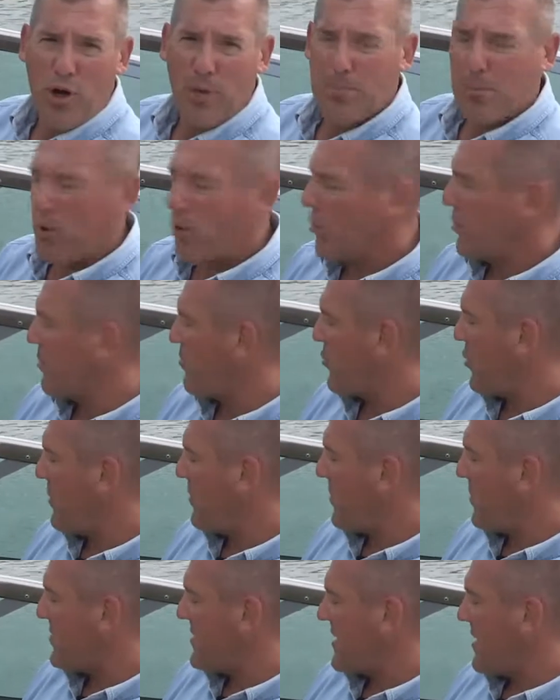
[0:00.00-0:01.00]
a Polk
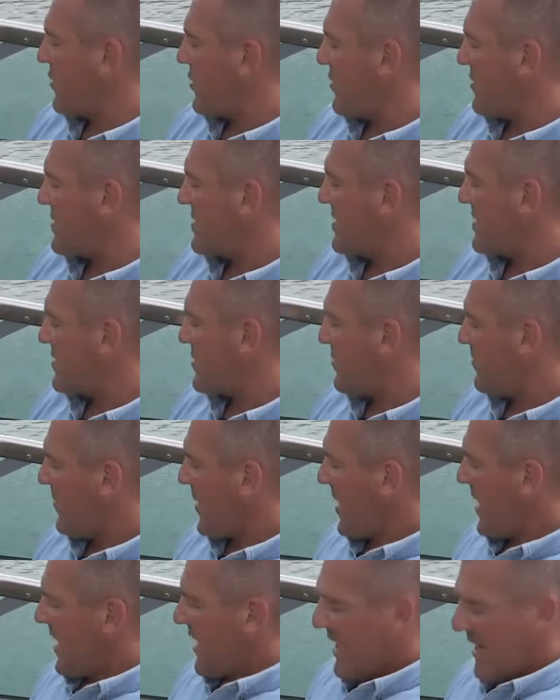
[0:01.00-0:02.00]
premium stereo system,
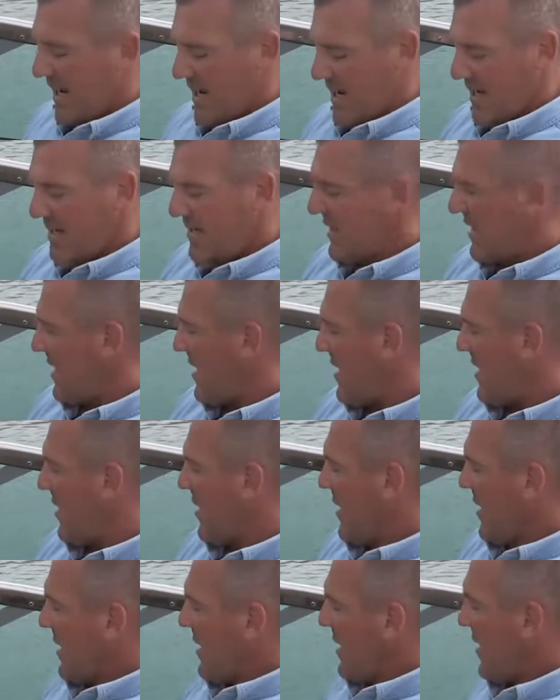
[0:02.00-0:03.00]
and
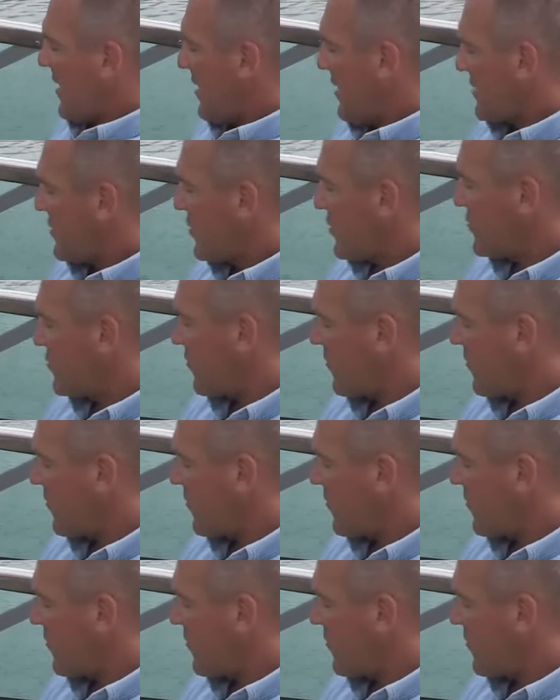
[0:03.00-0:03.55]
just